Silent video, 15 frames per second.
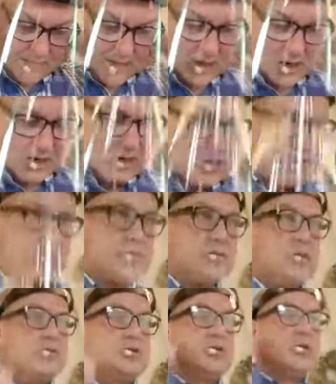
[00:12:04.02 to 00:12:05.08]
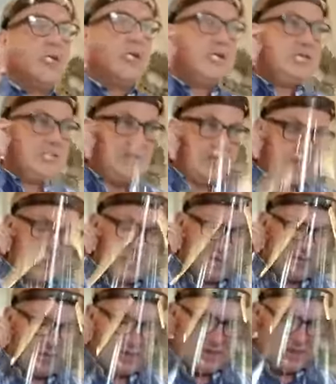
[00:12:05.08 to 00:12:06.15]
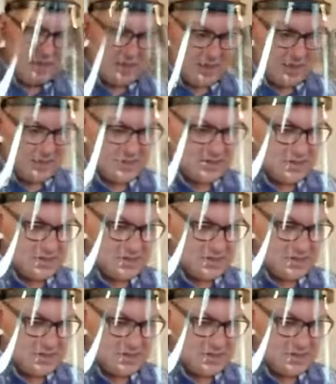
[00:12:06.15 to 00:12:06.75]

our scripture lesson is, is